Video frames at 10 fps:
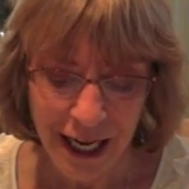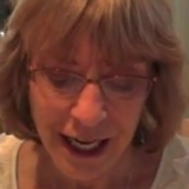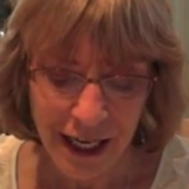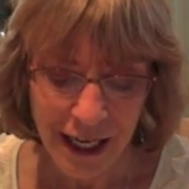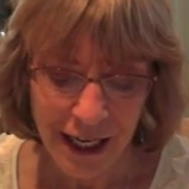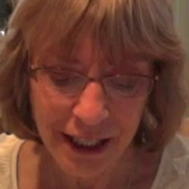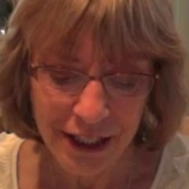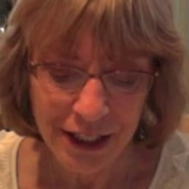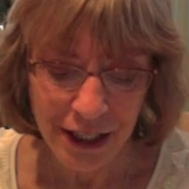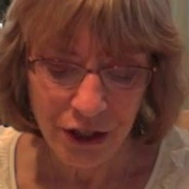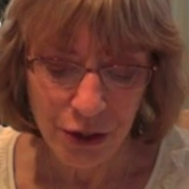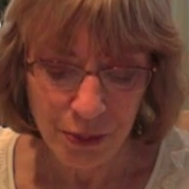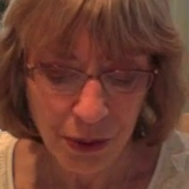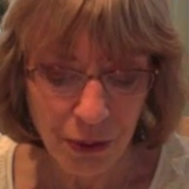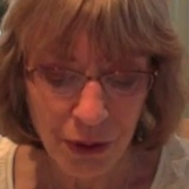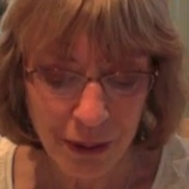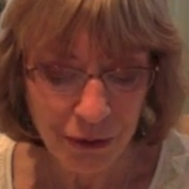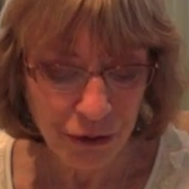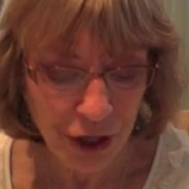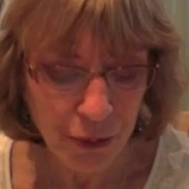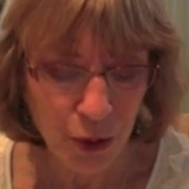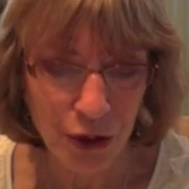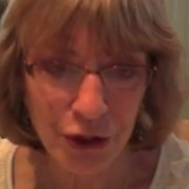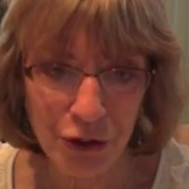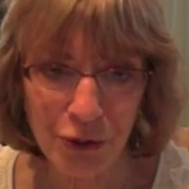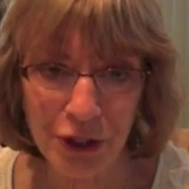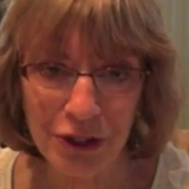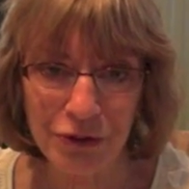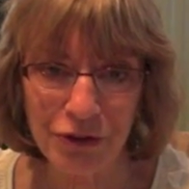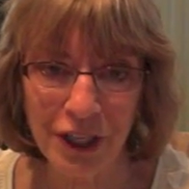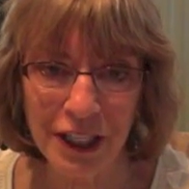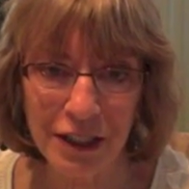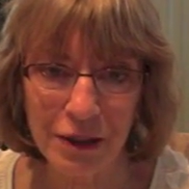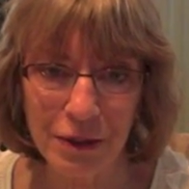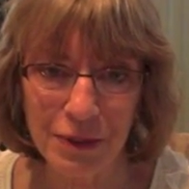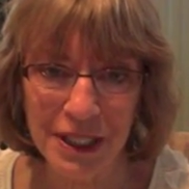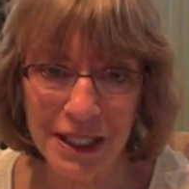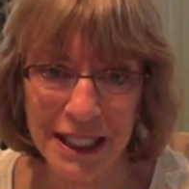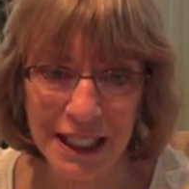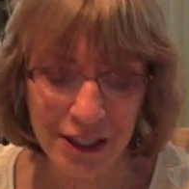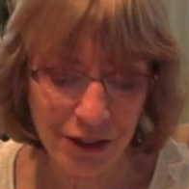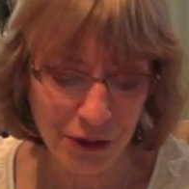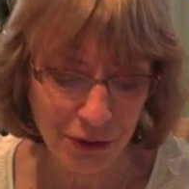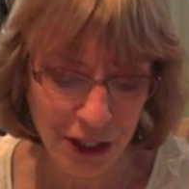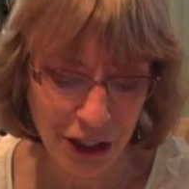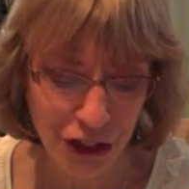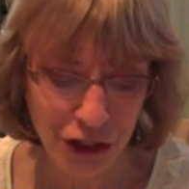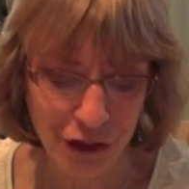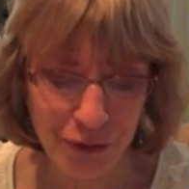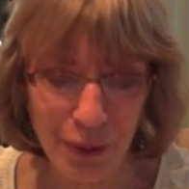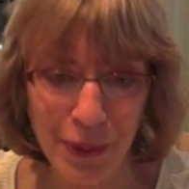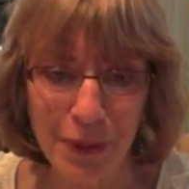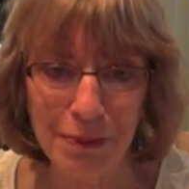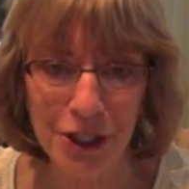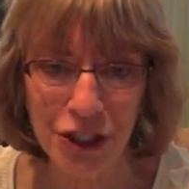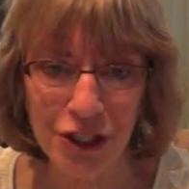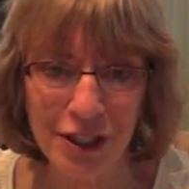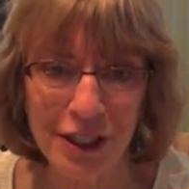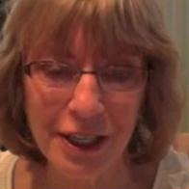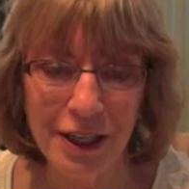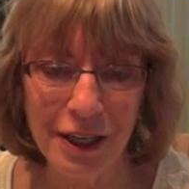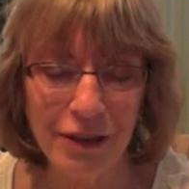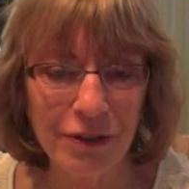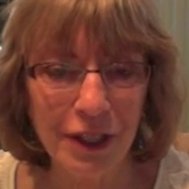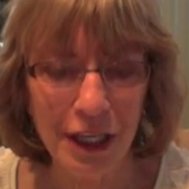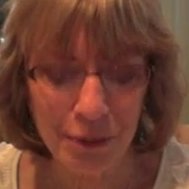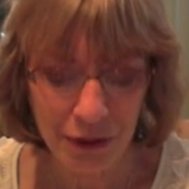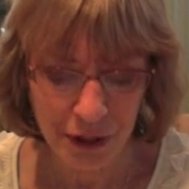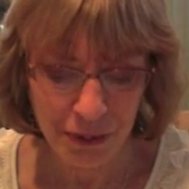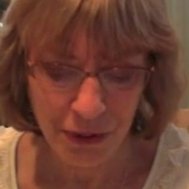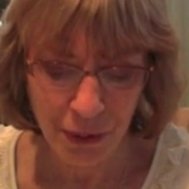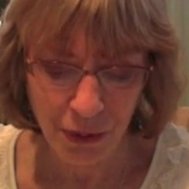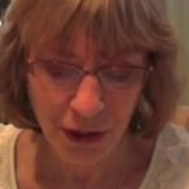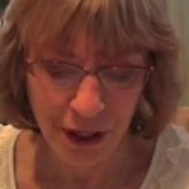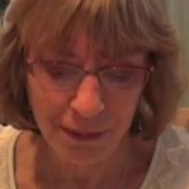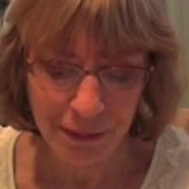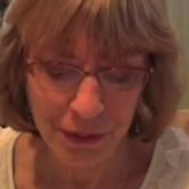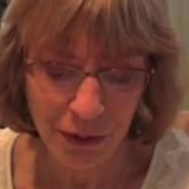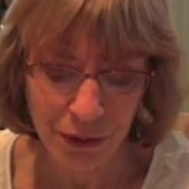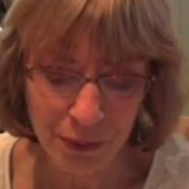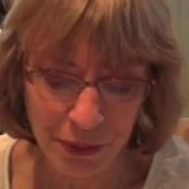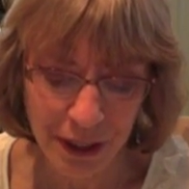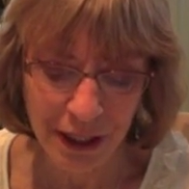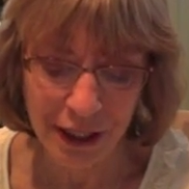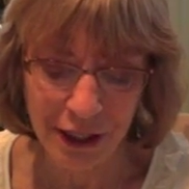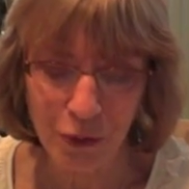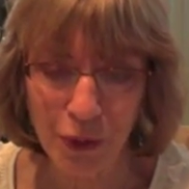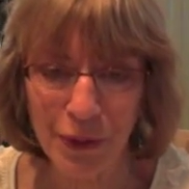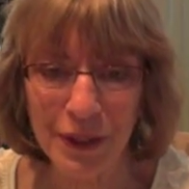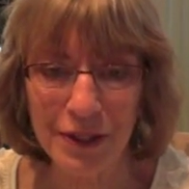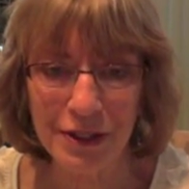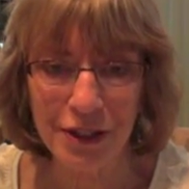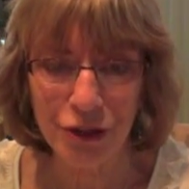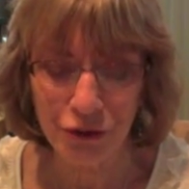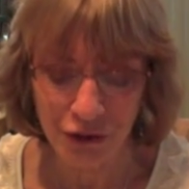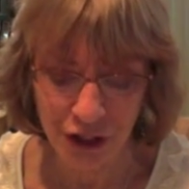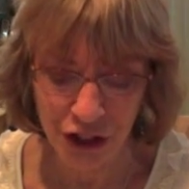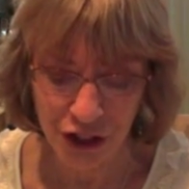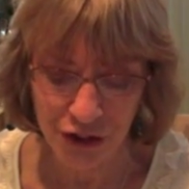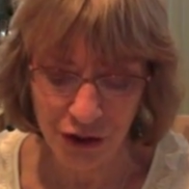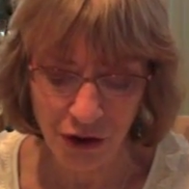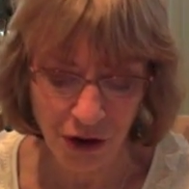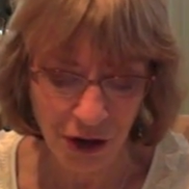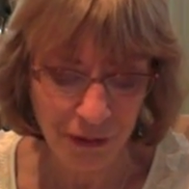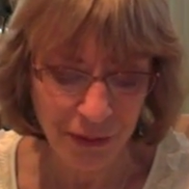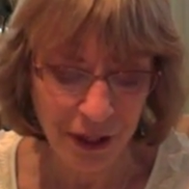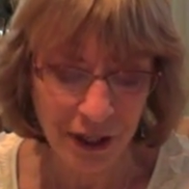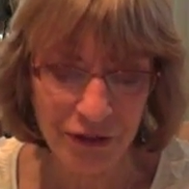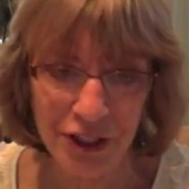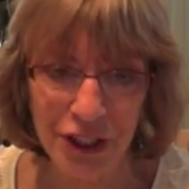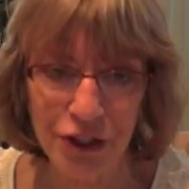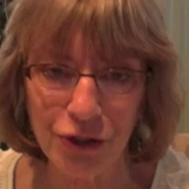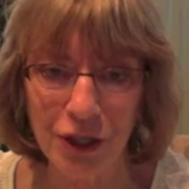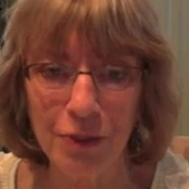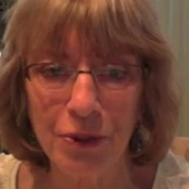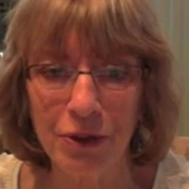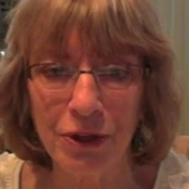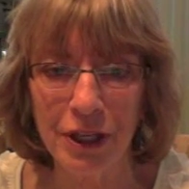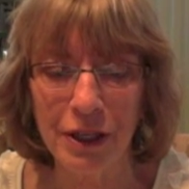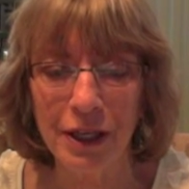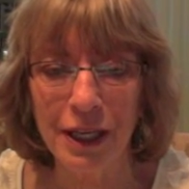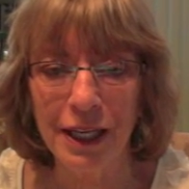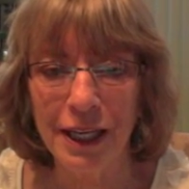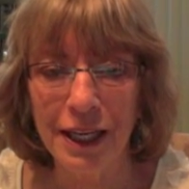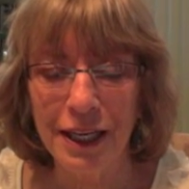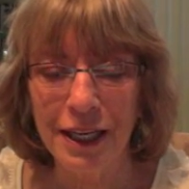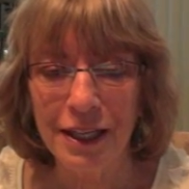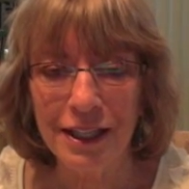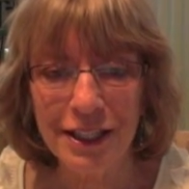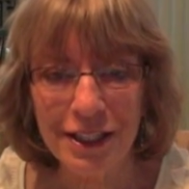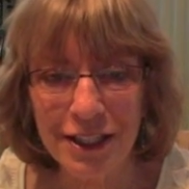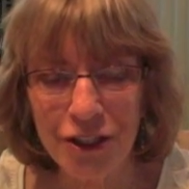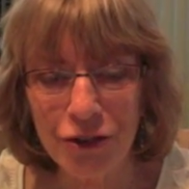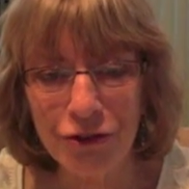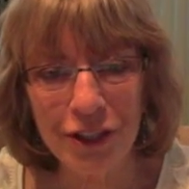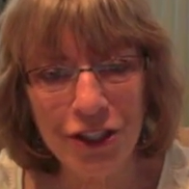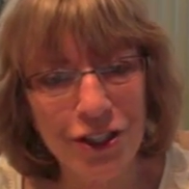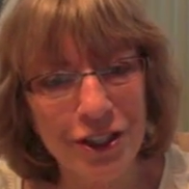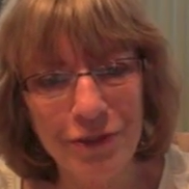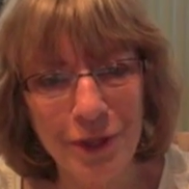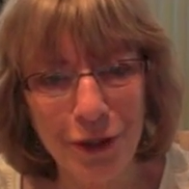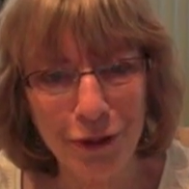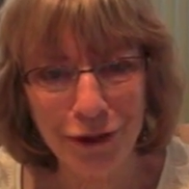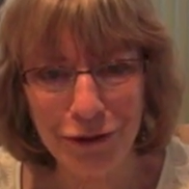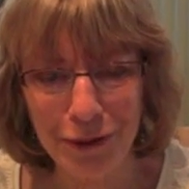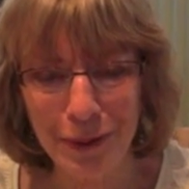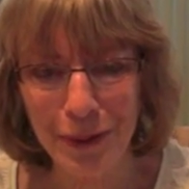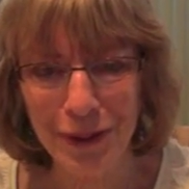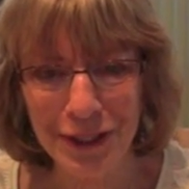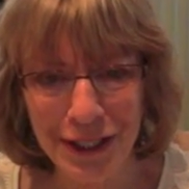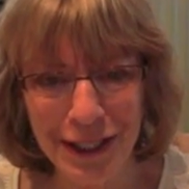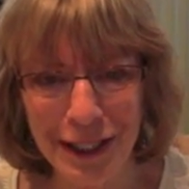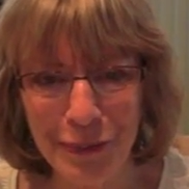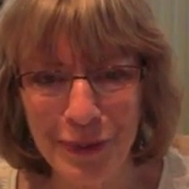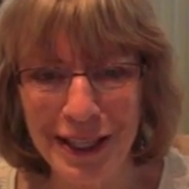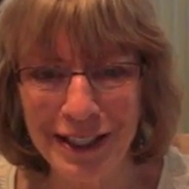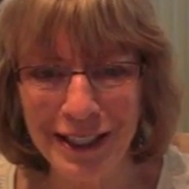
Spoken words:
and under Program Framework you're going to find a succinct iteration of what the mission of a library program could be and what the essential functions are of a teacher librarian. These essential functions have been around for a long time, and